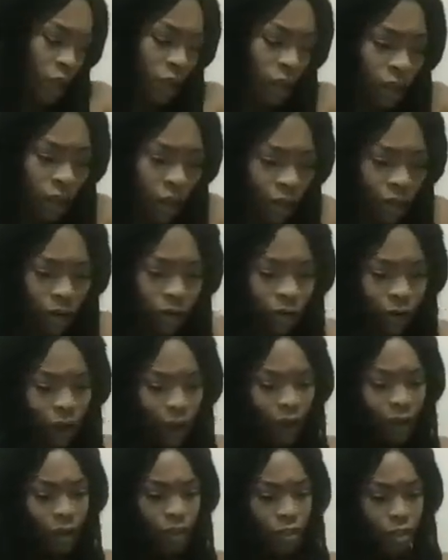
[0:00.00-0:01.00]

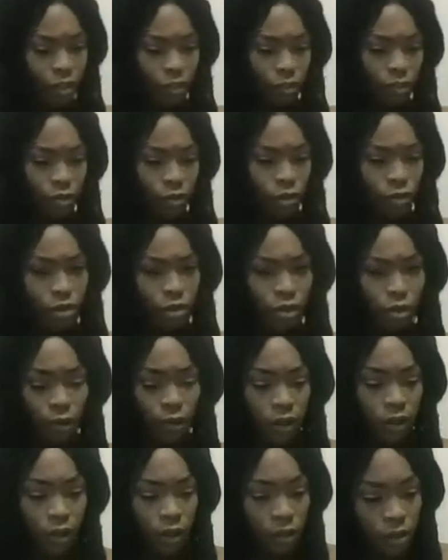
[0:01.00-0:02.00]
clarify and see what's going on
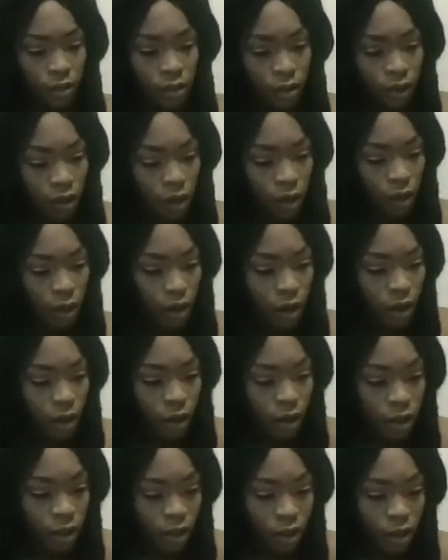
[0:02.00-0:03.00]
with this.
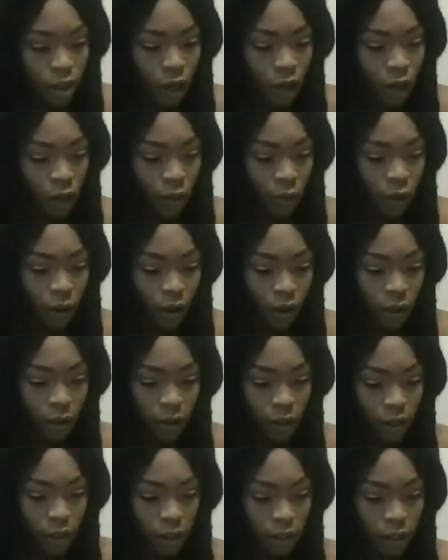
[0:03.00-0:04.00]
So
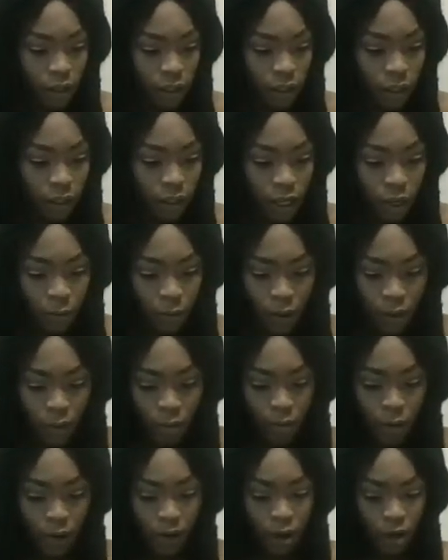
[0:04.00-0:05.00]
let's see. Tell me
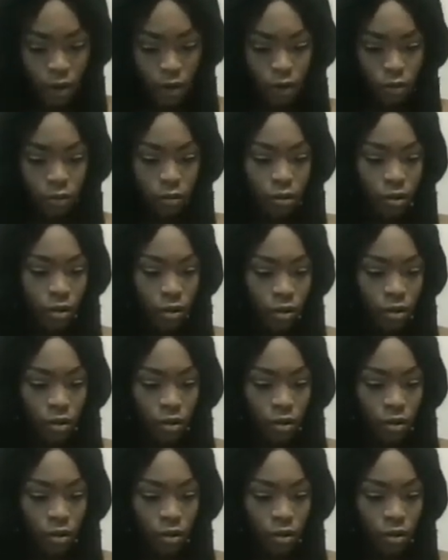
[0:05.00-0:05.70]
about